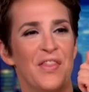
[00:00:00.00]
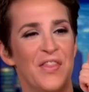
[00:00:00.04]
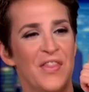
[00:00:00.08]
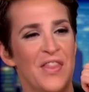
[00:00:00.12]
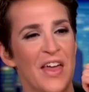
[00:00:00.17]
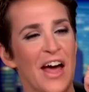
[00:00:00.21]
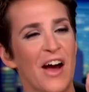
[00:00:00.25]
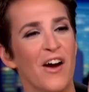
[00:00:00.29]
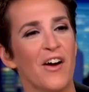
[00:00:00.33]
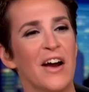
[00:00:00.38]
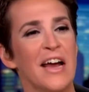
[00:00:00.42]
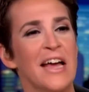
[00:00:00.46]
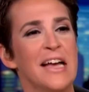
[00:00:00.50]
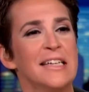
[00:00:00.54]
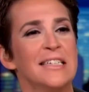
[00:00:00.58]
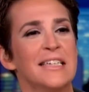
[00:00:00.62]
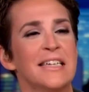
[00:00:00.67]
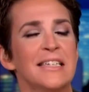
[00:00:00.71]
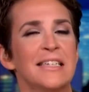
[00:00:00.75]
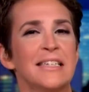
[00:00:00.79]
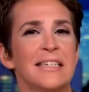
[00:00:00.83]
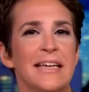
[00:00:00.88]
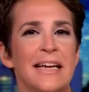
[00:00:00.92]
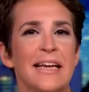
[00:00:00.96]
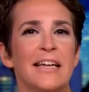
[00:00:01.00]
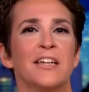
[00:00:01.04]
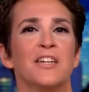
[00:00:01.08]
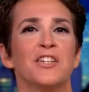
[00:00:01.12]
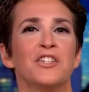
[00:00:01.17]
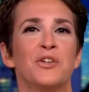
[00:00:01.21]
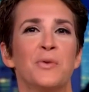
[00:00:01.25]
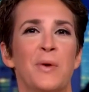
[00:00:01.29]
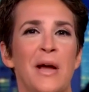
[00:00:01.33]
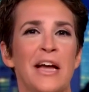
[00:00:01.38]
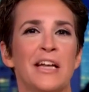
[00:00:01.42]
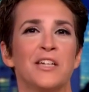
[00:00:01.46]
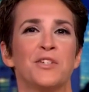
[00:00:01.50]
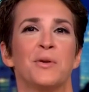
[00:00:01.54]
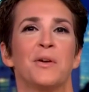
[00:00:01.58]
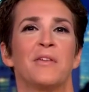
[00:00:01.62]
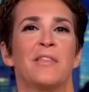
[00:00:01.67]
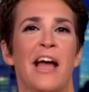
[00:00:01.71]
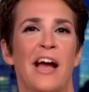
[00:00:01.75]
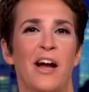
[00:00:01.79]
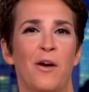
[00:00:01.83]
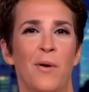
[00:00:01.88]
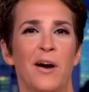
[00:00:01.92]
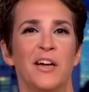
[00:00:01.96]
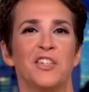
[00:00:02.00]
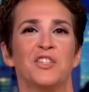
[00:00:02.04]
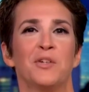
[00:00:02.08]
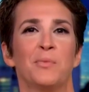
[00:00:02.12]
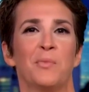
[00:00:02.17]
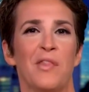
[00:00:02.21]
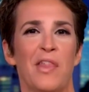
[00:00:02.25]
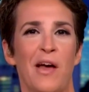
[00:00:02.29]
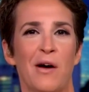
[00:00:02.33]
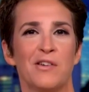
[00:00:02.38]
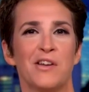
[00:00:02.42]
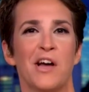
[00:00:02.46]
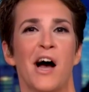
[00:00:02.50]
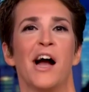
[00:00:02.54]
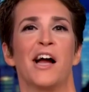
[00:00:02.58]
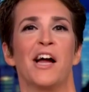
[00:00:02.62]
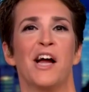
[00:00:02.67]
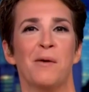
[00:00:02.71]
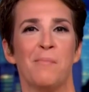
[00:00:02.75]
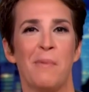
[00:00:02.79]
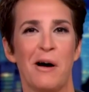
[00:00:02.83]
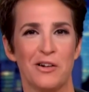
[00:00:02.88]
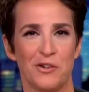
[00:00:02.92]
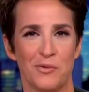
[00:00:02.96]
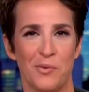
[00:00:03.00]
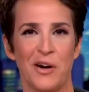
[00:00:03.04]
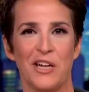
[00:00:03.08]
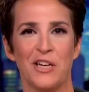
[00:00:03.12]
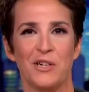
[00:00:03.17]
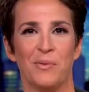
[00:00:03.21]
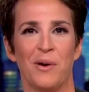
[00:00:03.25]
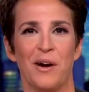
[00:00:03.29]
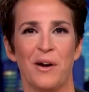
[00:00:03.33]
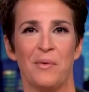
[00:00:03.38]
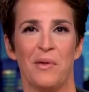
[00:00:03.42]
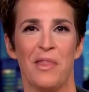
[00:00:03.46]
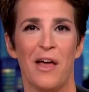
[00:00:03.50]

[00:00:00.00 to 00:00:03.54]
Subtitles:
there is a skill to answering that question without talking about 2020,